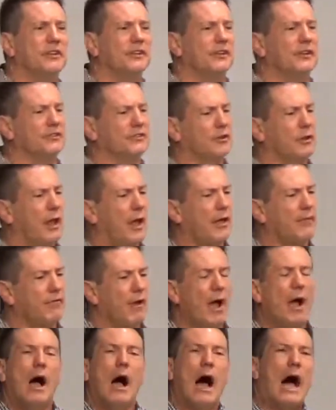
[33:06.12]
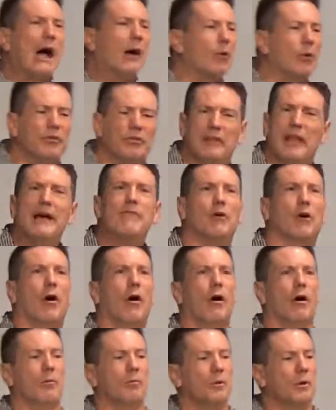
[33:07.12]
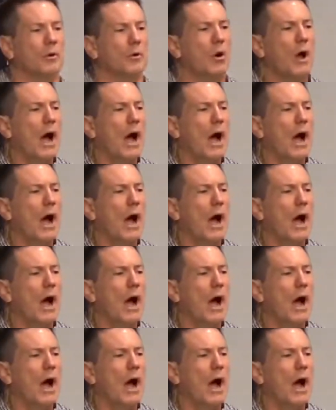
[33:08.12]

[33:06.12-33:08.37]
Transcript: in this life, I will never harm you.